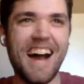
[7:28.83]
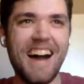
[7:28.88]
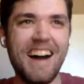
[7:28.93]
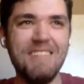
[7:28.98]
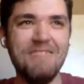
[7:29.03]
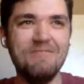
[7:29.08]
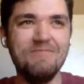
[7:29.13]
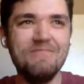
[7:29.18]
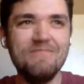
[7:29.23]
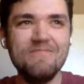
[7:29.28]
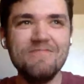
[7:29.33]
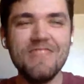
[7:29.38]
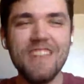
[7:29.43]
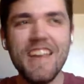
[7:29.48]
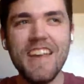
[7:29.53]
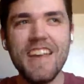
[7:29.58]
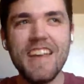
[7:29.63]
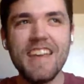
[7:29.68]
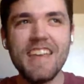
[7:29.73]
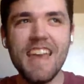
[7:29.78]
um,
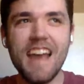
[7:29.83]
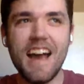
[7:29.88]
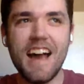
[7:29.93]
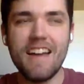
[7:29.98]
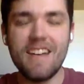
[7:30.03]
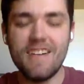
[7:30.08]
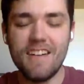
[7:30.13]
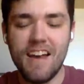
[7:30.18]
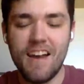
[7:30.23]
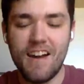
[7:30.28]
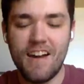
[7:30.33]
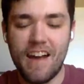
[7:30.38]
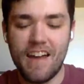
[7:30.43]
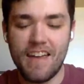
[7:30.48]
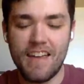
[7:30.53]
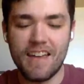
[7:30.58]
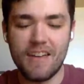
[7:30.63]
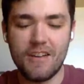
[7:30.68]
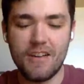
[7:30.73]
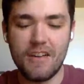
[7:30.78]
yeah, I don't know. I,
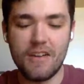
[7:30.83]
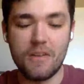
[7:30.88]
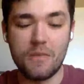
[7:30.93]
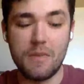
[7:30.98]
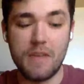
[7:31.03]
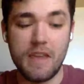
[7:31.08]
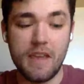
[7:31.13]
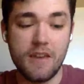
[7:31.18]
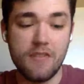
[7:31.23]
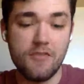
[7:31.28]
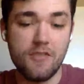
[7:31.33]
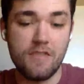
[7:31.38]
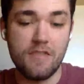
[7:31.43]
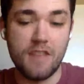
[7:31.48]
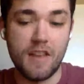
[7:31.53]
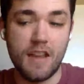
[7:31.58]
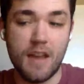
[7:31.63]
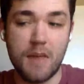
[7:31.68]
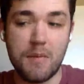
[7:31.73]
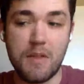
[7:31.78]
it'll it'll be
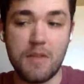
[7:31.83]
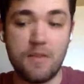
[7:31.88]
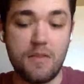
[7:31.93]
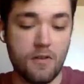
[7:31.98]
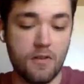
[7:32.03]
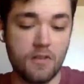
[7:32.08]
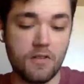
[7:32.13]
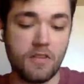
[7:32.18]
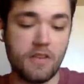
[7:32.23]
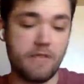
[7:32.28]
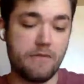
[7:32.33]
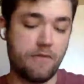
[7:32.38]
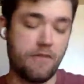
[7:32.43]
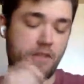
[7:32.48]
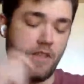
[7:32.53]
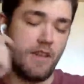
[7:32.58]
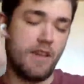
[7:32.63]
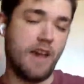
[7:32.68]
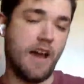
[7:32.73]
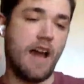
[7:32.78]
interesting. I mean, certainly for
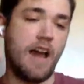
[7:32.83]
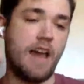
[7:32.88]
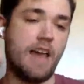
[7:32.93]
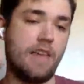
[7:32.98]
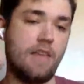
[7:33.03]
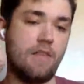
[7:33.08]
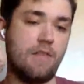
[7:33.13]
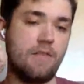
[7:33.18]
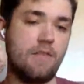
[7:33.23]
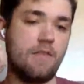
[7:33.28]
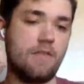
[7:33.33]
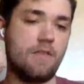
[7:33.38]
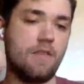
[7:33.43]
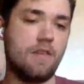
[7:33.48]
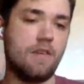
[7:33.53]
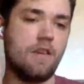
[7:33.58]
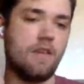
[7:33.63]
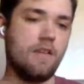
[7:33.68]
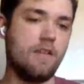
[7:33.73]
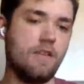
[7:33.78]
the guys
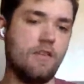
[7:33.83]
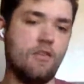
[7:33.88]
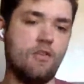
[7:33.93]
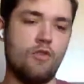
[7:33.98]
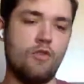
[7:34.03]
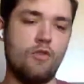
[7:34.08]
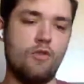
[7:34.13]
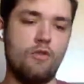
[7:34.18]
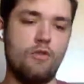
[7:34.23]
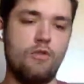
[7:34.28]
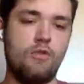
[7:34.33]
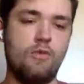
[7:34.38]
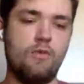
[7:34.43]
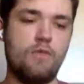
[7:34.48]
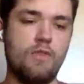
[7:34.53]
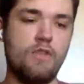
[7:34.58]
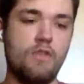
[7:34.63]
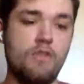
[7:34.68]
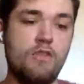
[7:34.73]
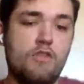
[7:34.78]
who
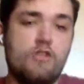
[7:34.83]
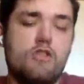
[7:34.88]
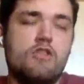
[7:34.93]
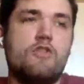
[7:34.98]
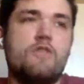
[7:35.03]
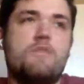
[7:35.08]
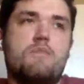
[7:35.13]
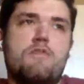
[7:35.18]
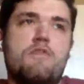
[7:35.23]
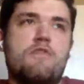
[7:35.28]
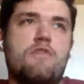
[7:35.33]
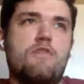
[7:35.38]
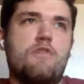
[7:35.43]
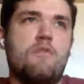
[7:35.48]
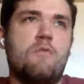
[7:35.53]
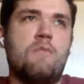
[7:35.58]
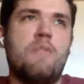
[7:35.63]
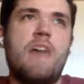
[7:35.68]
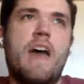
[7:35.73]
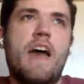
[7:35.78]
y- you'd
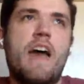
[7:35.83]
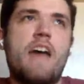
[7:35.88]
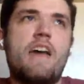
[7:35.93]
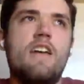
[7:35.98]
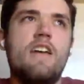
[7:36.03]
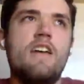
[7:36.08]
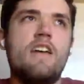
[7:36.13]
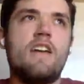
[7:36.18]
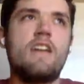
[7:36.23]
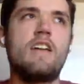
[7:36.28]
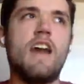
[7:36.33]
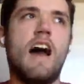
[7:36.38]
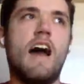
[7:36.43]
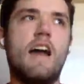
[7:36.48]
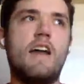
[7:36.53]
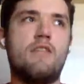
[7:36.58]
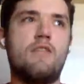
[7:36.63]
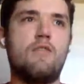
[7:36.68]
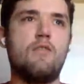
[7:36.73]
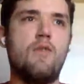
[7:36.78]
presume that
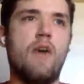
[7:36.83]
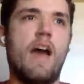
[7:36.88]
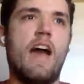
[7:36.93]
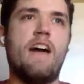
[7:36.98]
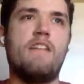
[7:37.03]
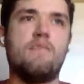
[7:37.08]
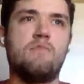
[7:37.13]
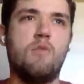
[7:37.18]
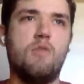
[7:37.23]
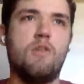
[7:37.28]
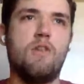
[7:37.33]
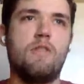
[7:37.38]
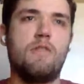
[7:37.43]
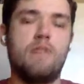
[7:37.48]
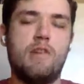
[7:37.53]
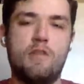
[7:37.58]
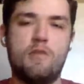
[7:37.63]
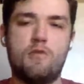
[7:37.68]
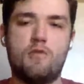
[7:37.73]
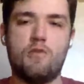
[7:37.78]
guys who have more of
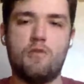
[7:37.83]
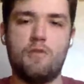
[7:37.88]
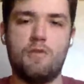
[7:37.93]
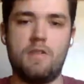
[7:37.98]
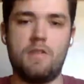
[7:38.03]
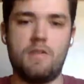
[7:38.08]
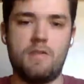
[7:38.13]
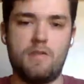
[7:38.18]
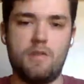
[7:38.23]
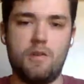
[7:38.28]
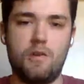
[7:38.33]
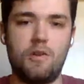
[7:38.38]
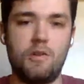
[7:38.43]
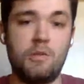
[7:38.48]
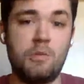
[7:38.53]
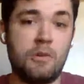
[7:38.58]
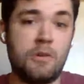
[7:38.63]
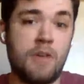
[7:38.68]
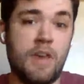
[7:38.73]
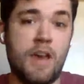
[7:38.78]
their jerseys
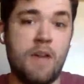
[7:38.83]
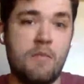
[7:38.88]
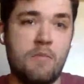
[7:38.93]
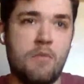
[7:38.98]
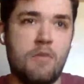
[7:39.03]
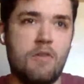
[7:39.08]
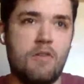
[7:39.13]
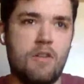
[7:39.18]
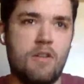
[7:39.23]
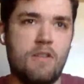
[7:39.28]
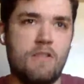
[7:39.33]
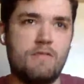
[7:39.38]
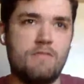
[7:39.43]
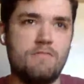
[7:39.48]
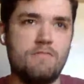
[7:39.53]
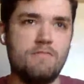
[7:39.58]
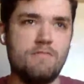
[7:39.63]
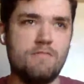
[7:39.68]
sold will get more